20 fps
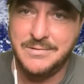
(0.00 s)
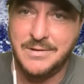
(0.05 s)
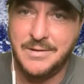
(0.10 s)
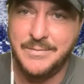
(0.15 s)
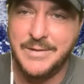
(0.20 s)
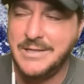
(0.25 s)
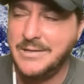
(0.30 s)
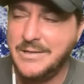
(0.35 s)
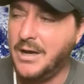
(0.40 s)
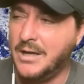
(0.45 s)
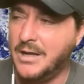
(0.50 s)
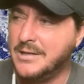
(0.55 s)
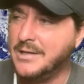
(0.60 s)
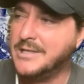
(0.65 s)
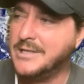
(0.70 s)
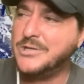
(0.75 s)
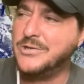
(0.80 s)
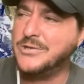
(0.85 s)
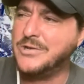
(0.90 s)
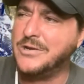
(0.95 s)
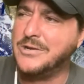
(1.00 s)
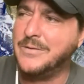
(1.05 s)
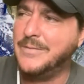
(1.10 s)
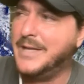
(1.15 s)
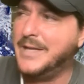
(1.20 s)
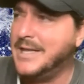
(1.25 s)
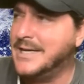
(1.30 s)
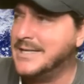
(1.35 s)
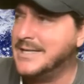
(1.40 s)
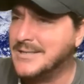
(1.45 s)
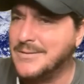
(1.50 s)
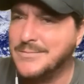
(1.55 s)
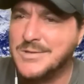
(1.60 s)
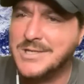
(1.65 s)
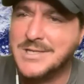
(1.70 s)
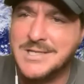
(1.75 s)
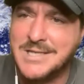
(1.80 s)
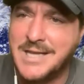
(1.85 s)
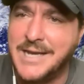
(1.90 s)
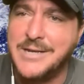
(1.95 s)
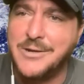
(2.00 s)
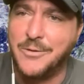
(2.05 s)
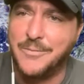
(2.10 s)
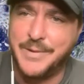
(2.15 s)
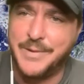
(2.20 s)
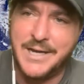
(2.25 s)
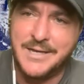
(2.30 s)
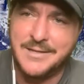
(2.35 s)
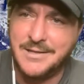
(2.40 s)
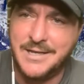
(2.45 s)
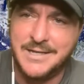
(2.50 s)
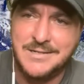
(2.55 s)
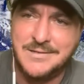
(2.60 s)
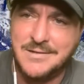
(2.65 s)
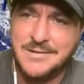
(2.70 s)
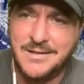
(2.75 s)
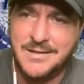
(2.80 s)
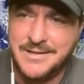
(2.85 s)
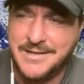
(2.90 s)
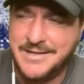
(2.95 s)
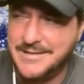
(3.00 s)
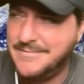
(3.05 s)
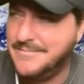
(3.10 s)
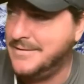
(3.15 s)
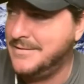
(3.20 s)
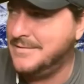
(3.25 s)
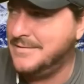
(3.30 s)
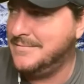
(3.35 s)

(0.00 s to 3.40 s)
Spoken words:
I mean, unless you're talking about like some psychopath, like Jeffrey